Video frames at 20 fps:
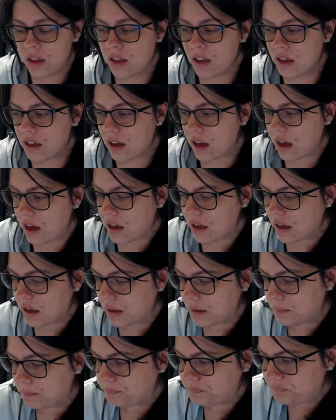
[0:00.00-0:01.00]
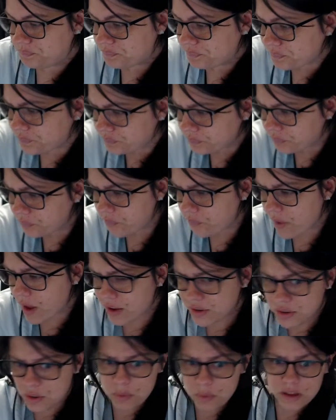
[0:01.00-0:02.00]

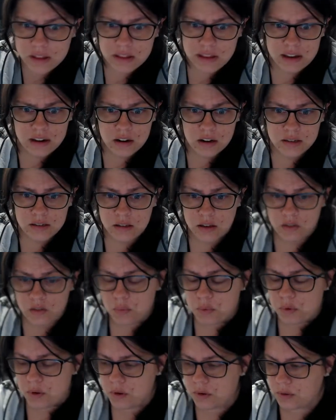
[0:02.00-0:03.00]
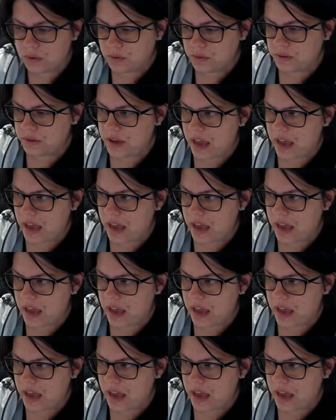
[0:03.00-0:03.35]
So a week later, still a bruise.